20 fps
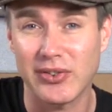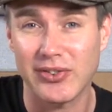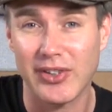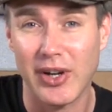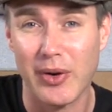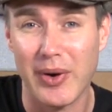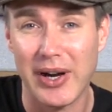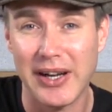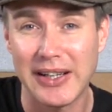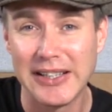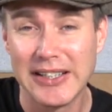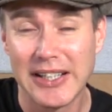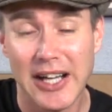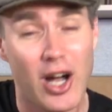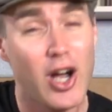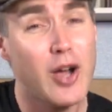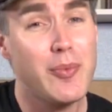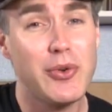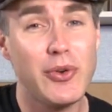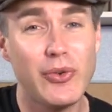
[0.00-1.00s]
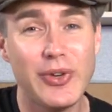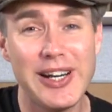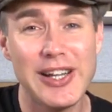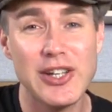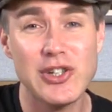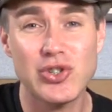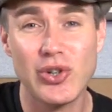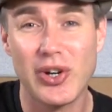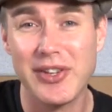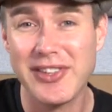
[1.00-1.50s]
So I hope you
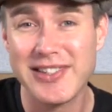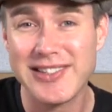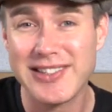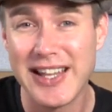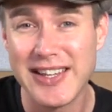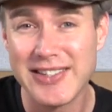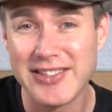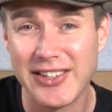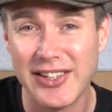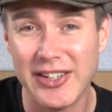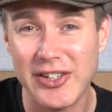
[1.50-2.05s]
really enjoyed this lesson,